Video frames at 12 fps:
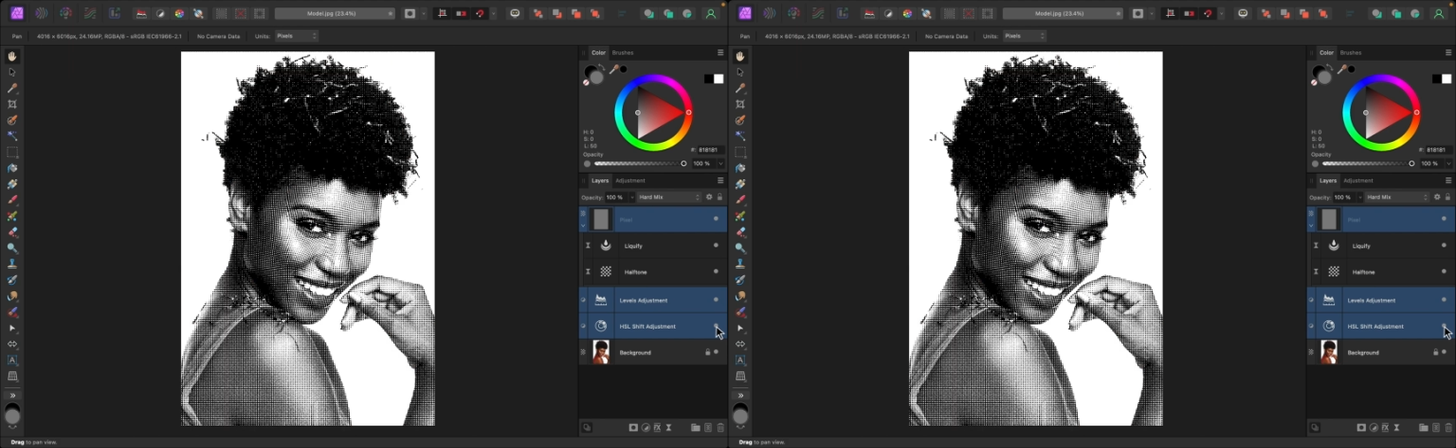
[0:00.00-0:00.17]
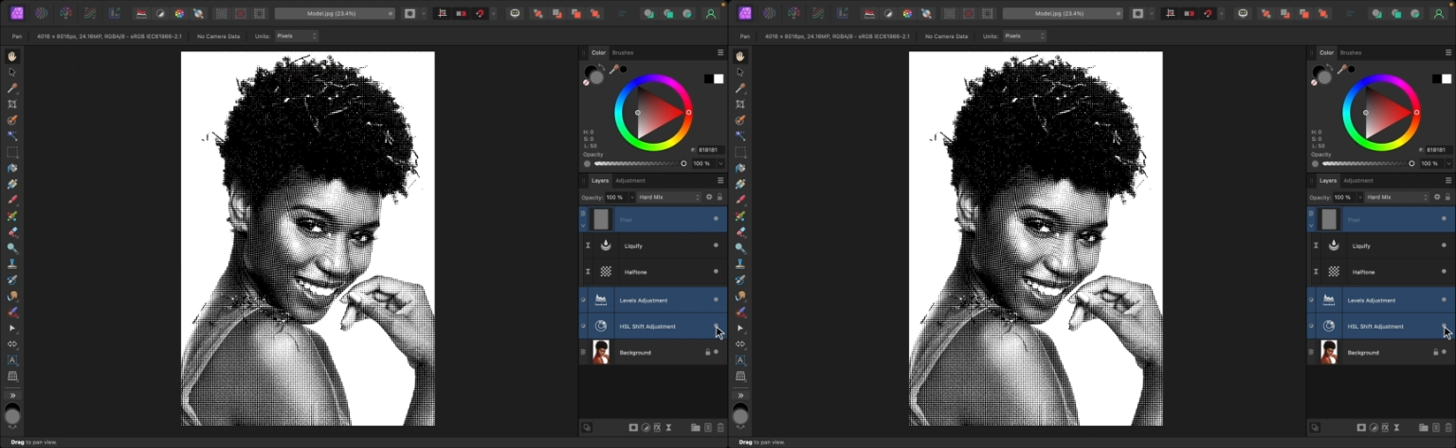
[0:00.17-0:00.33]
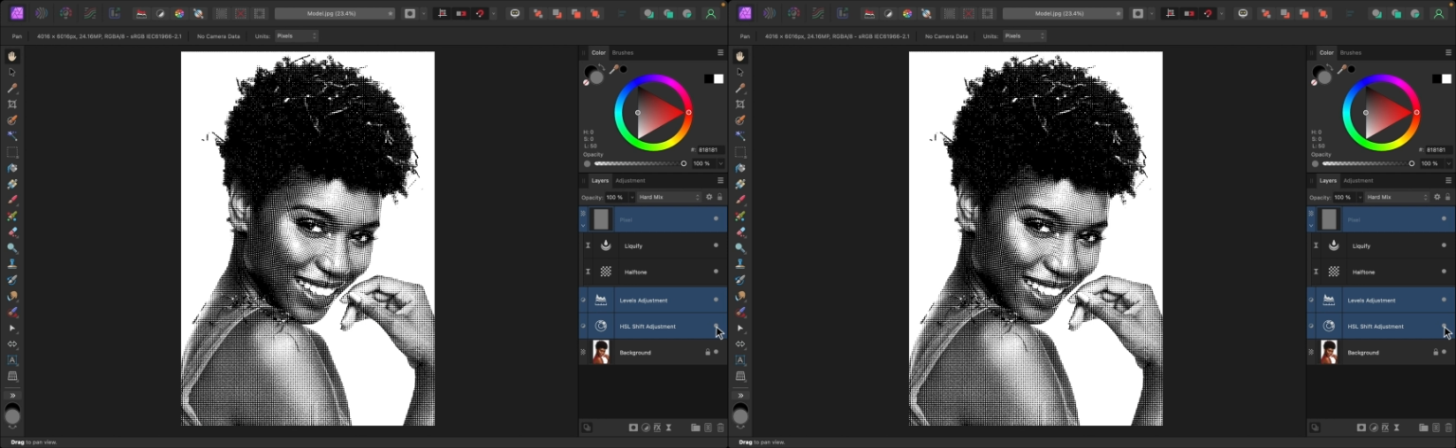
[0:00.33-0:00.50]

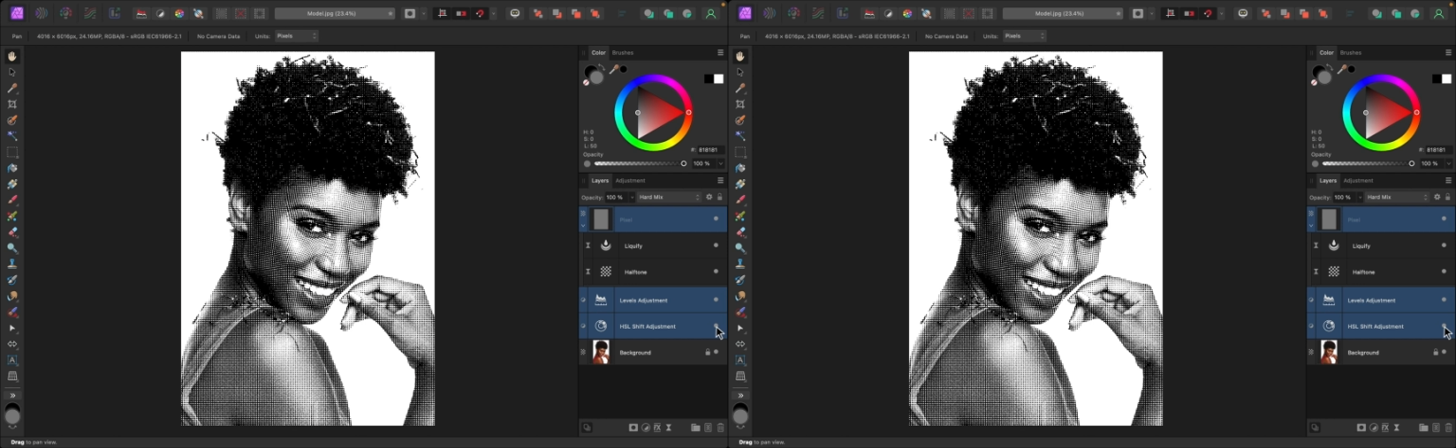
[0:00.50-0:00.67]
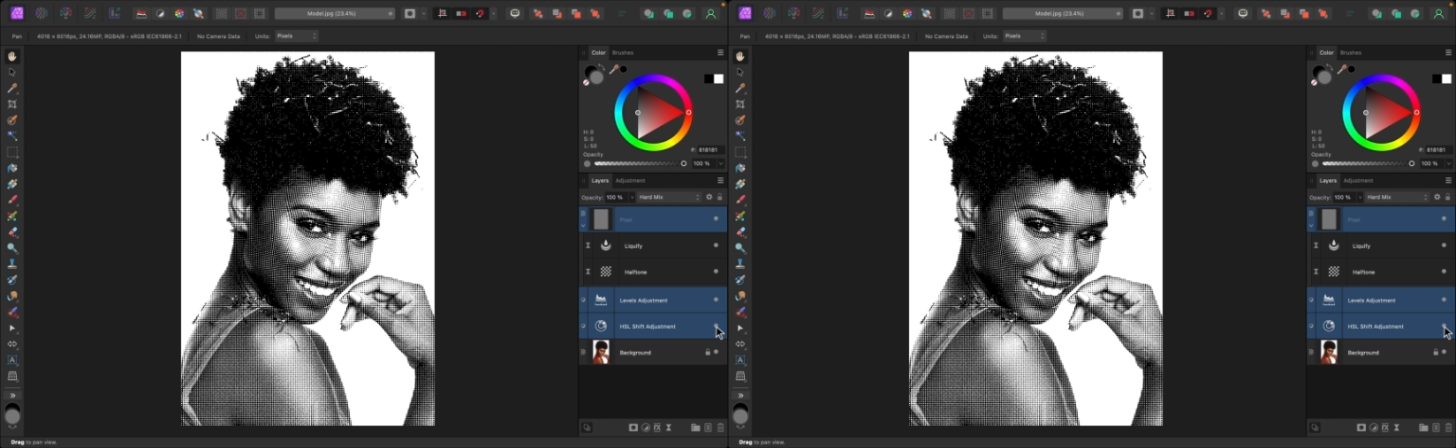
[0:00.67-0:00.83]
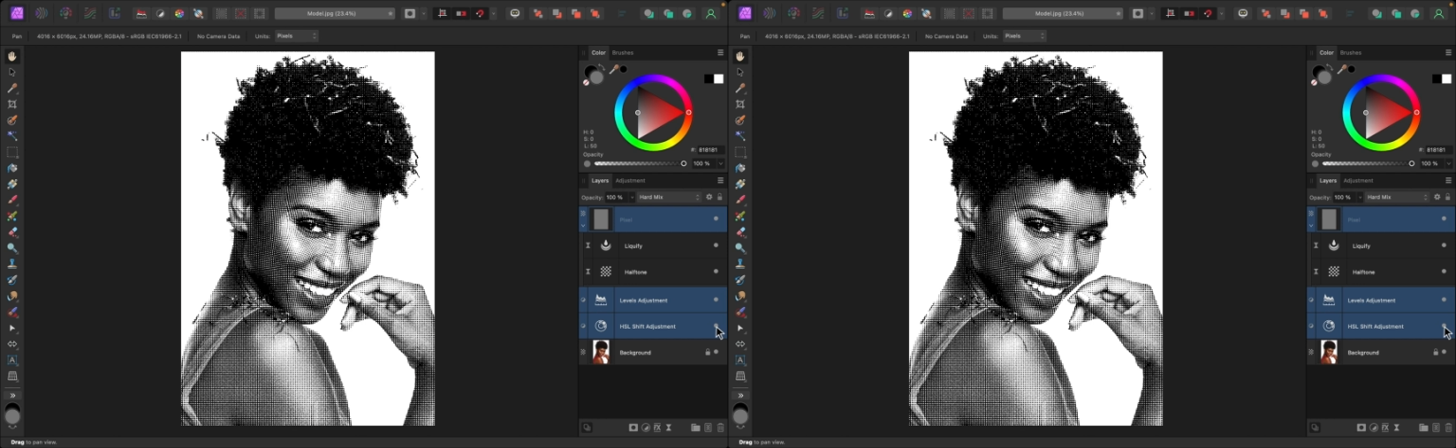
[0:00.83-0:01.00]
and I'll see
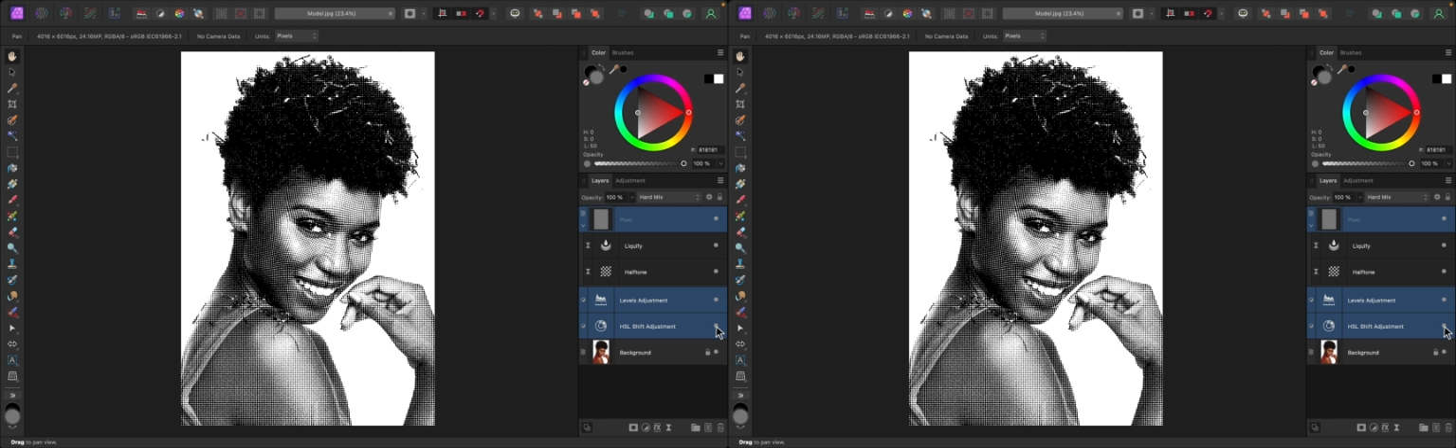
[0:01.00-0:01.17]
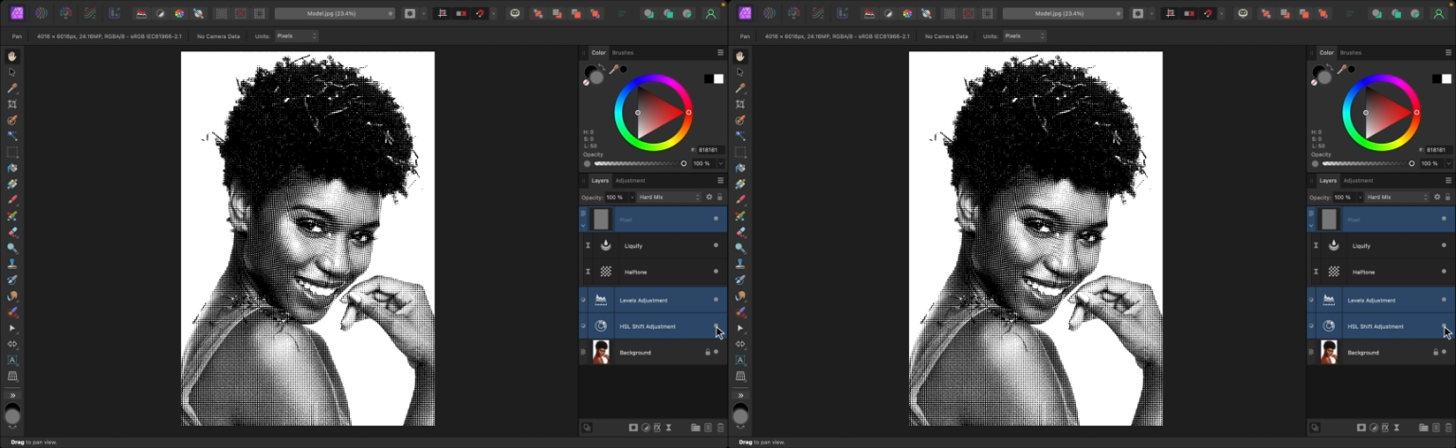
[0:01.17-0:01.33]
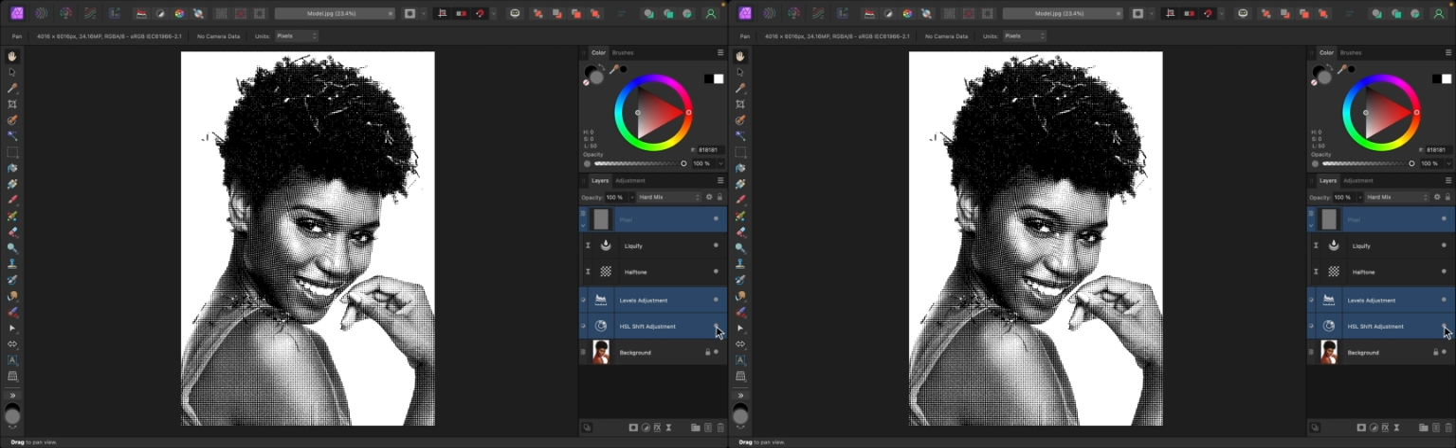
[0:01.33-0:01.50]
you in the
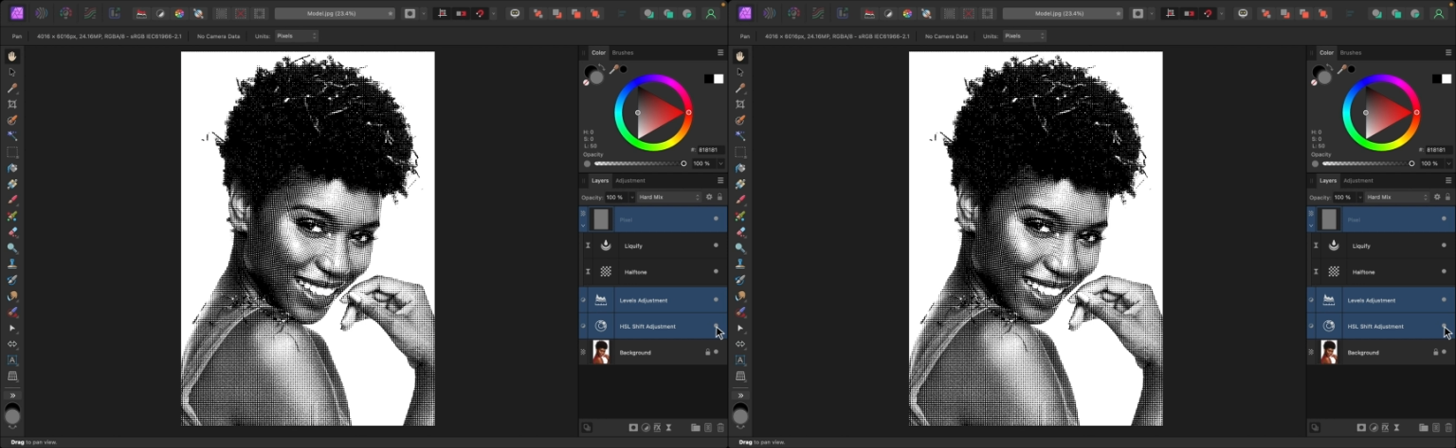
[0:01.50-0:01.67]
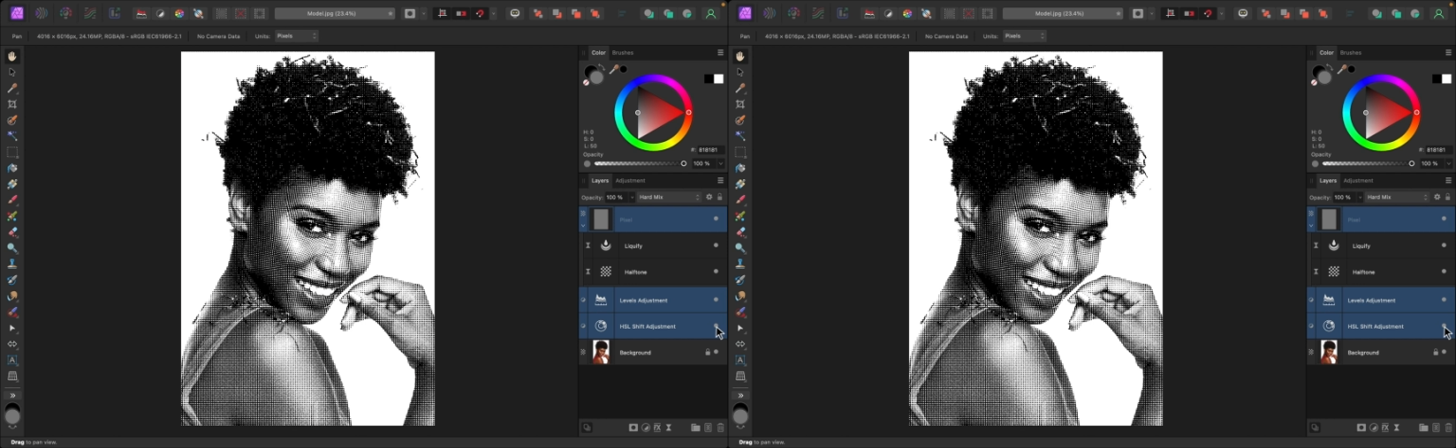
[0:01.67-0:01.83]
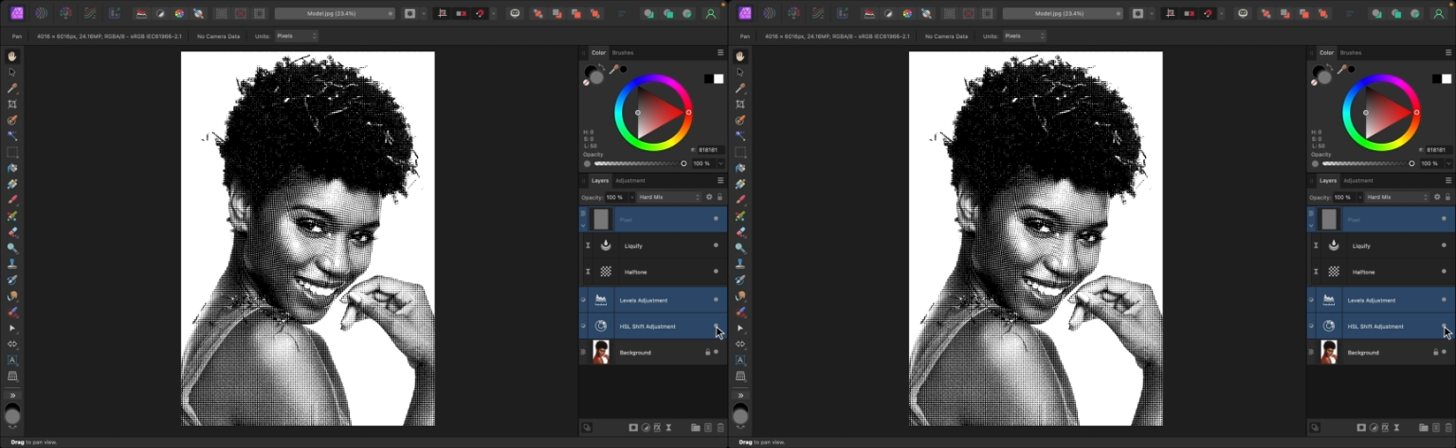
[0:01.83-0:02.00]
next Affinity